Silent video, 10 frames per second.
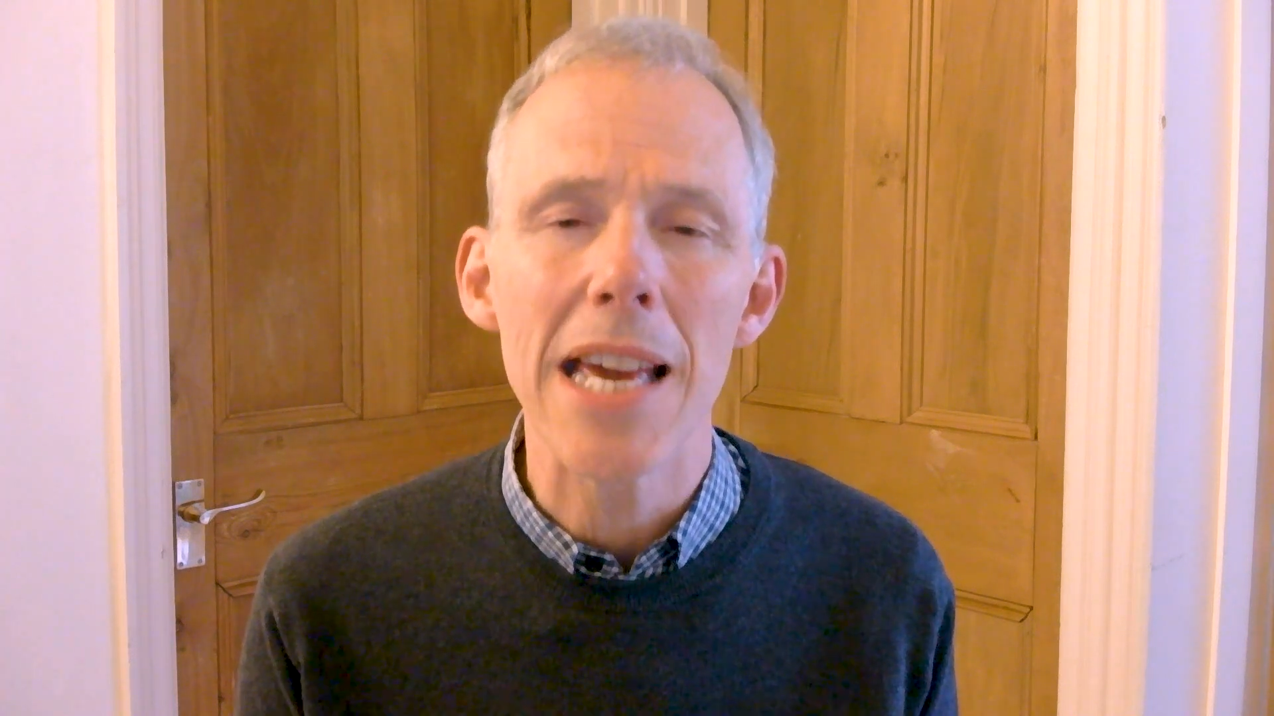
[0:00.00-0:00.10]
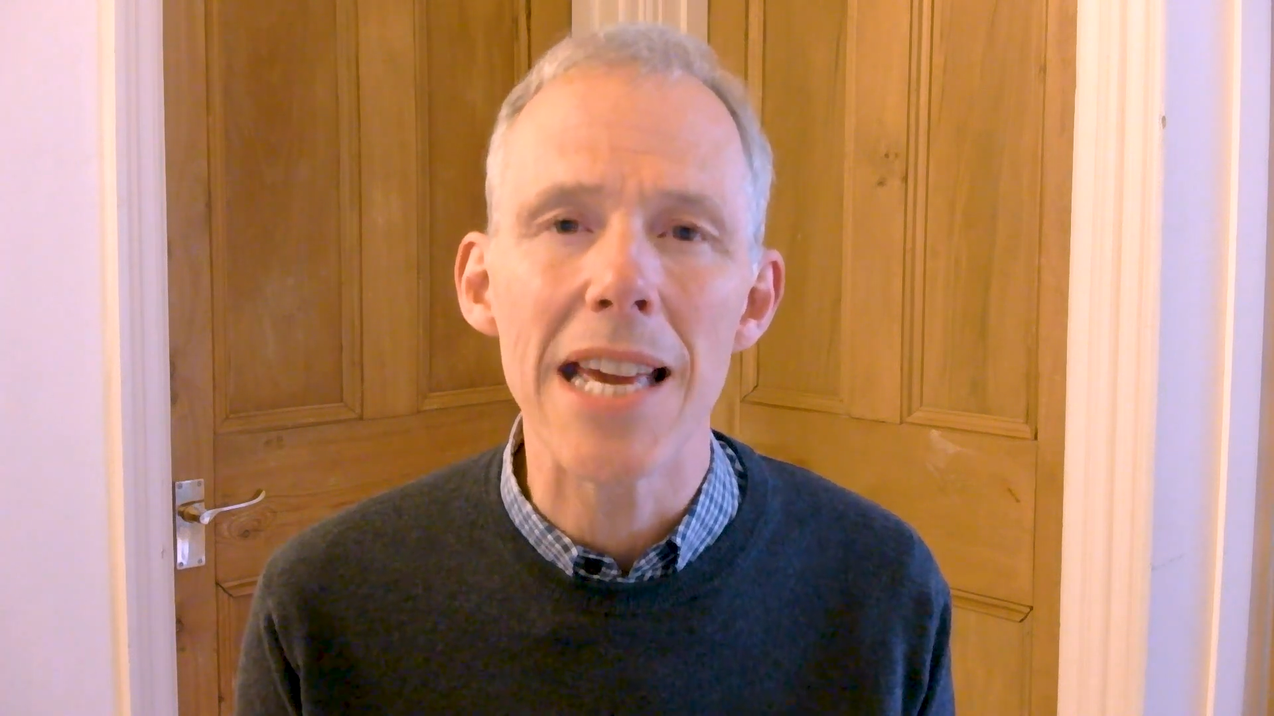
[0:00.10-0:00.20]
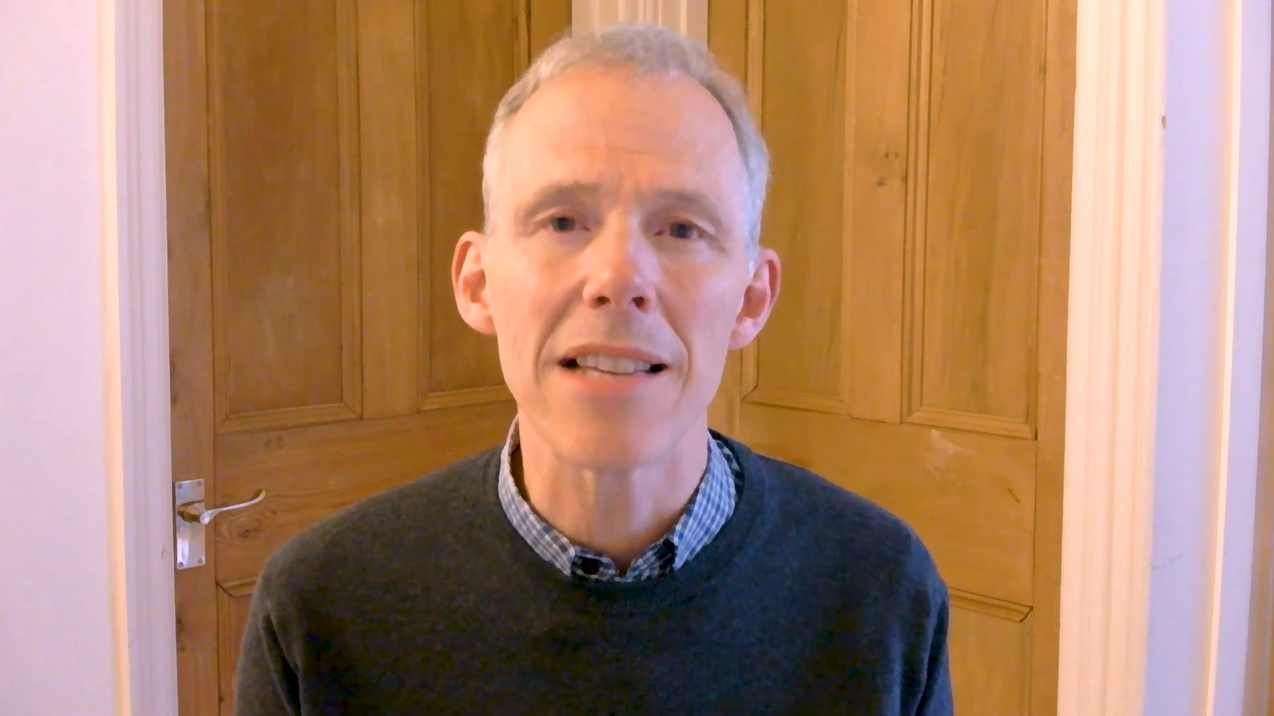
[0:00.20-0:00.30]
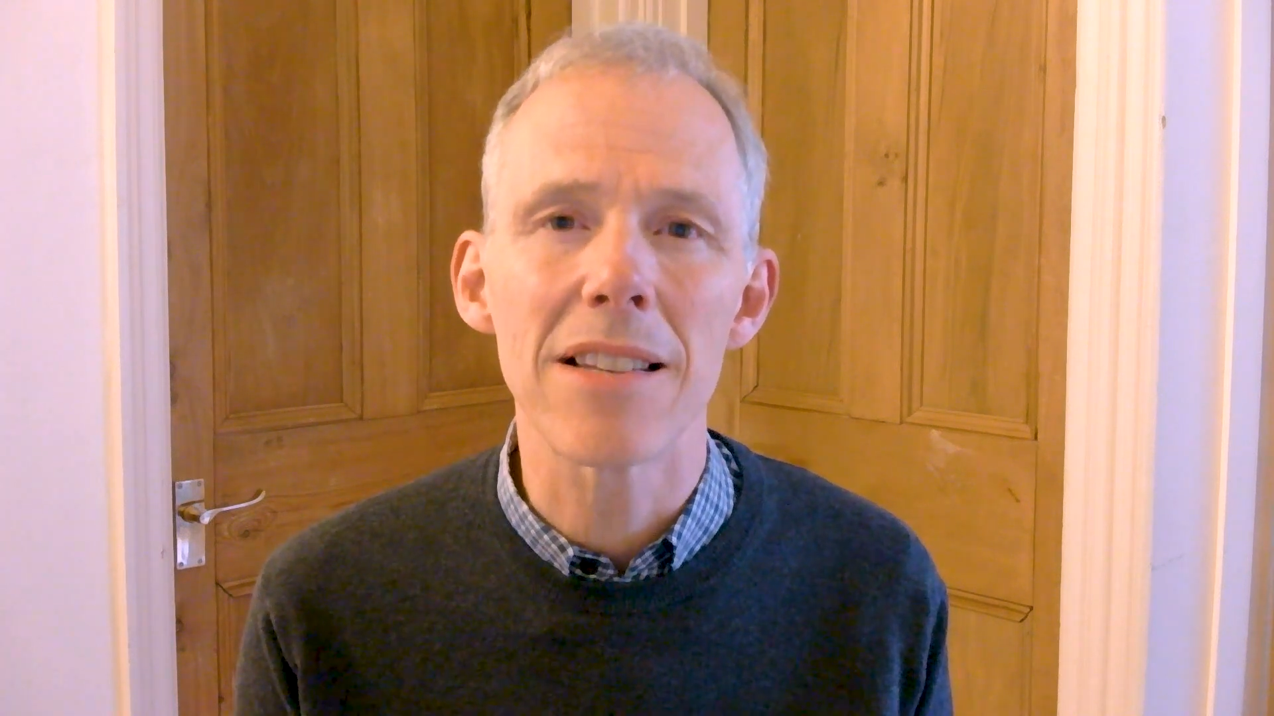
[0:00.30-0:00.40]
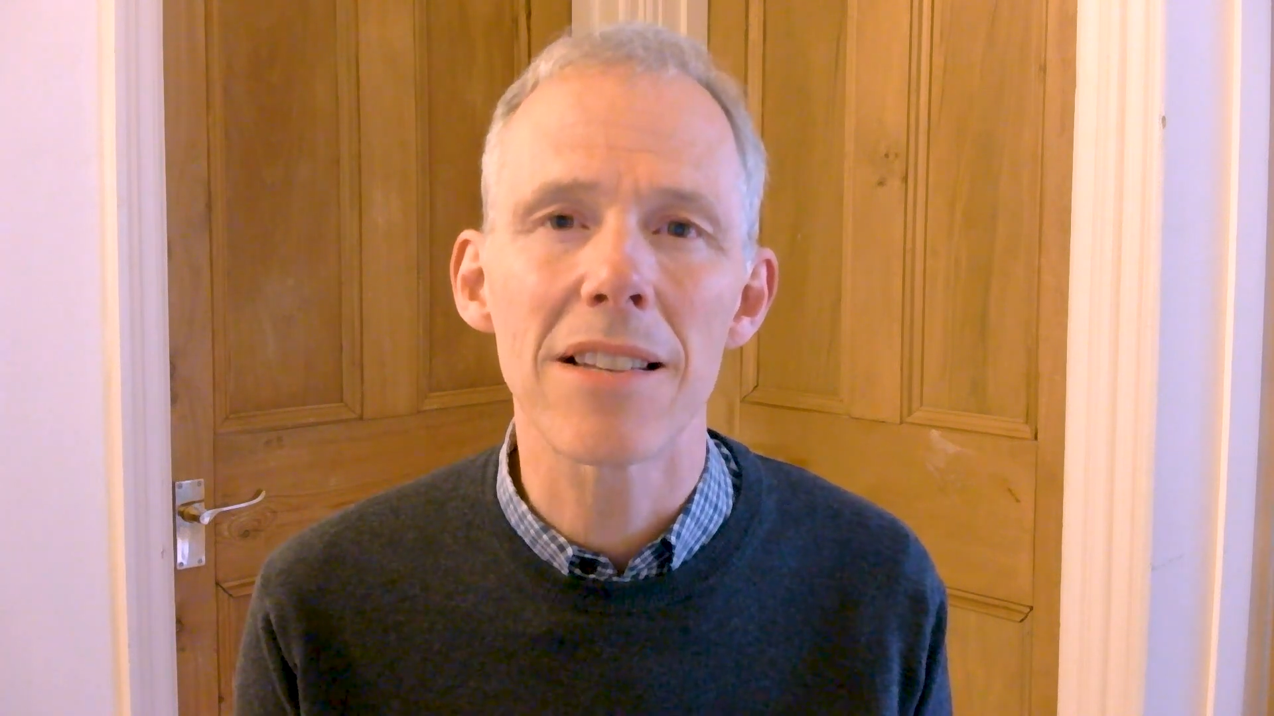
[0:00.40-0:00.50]

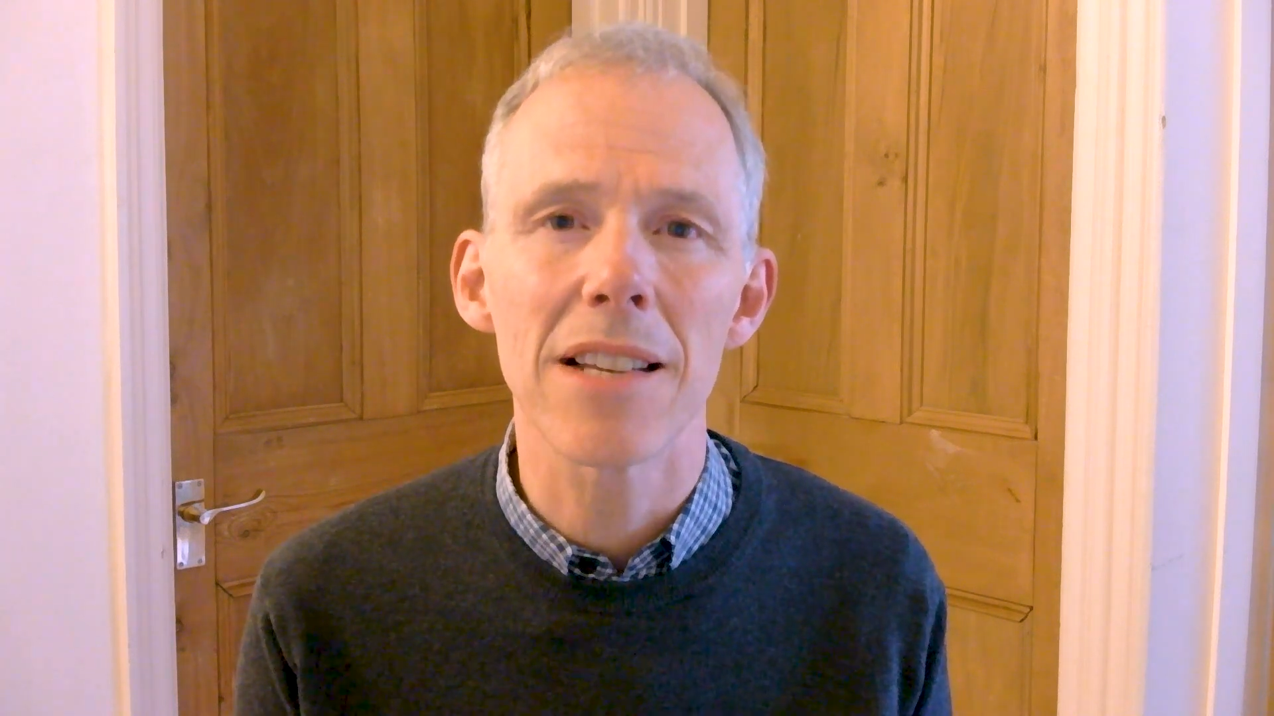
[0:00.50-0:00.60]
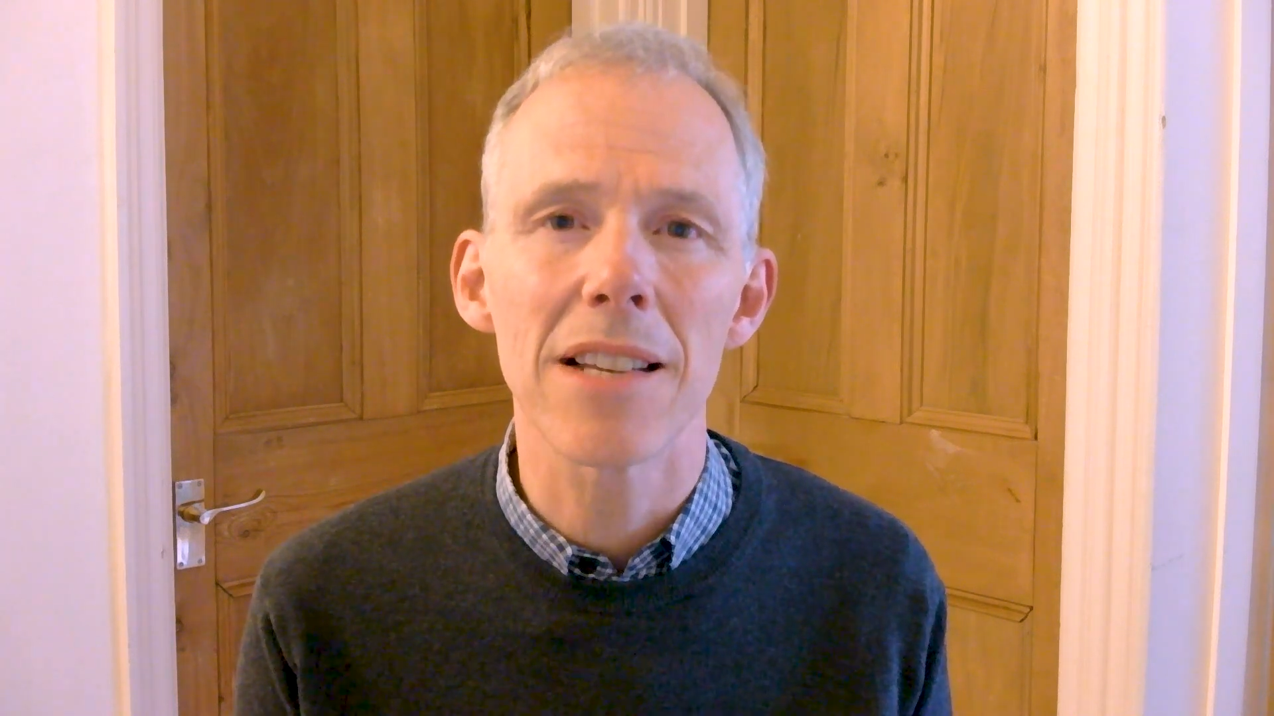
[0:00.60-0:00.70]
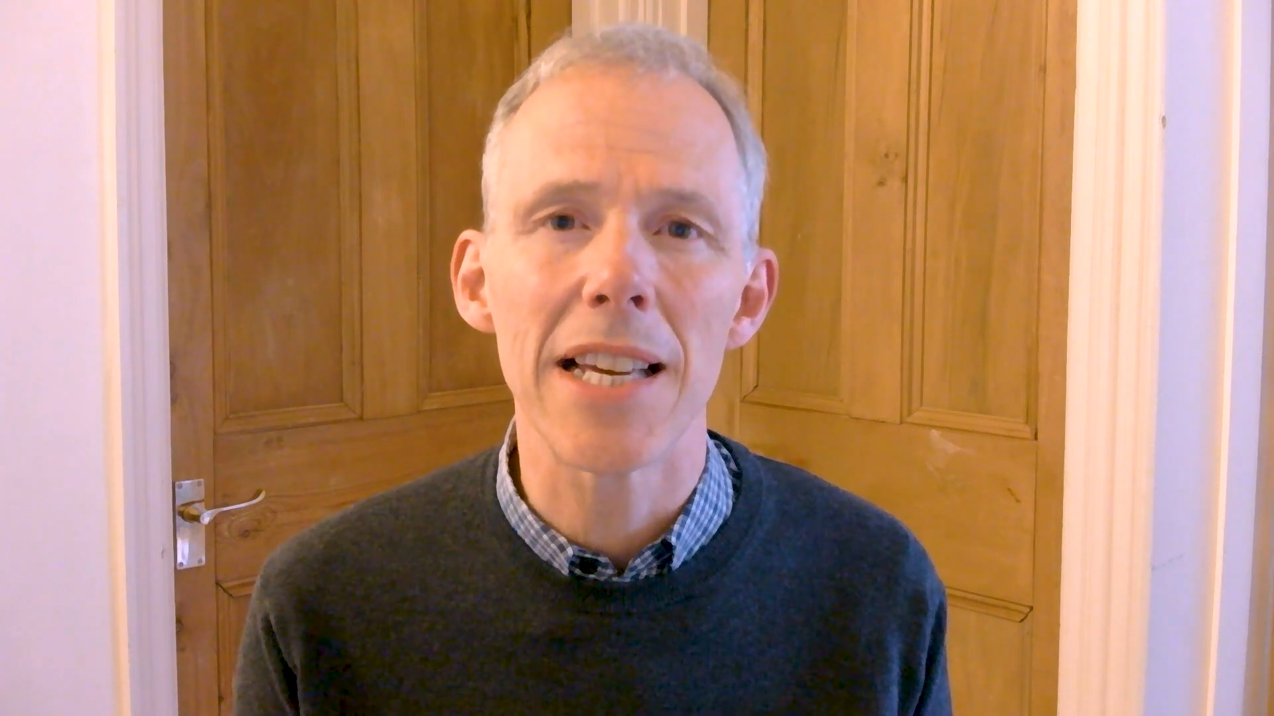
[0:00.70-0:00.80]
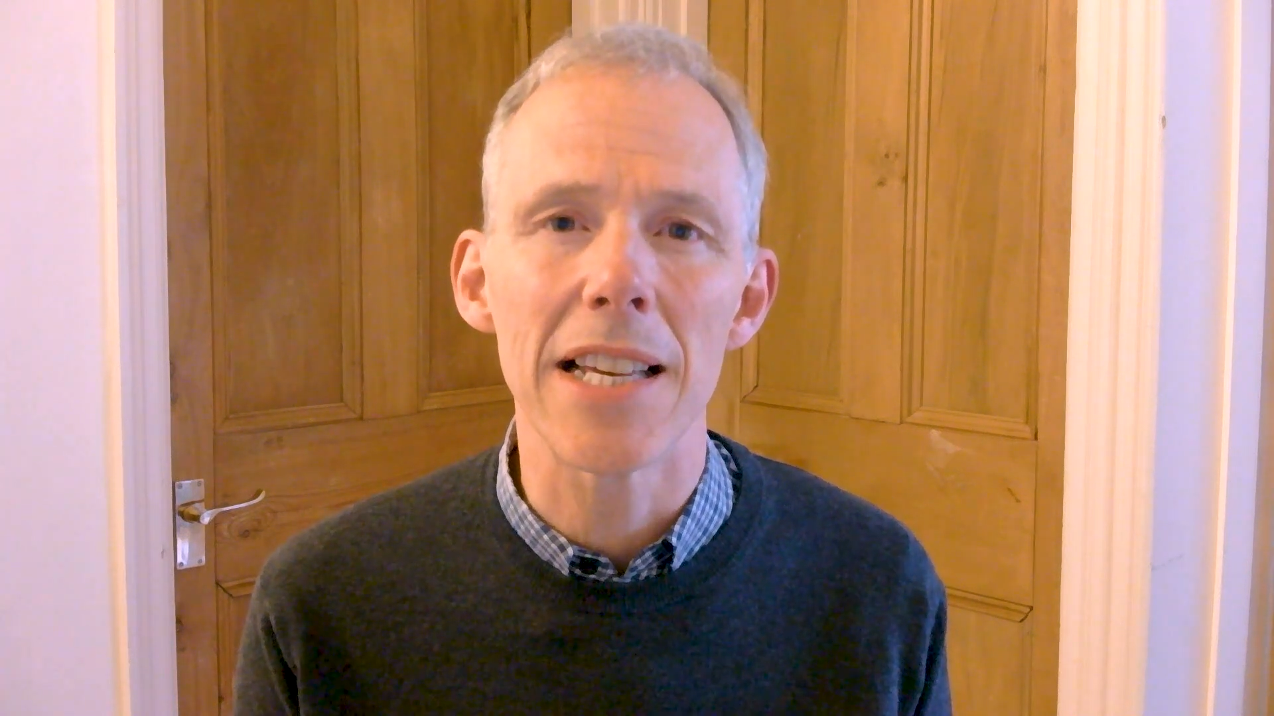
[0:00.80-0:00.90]
is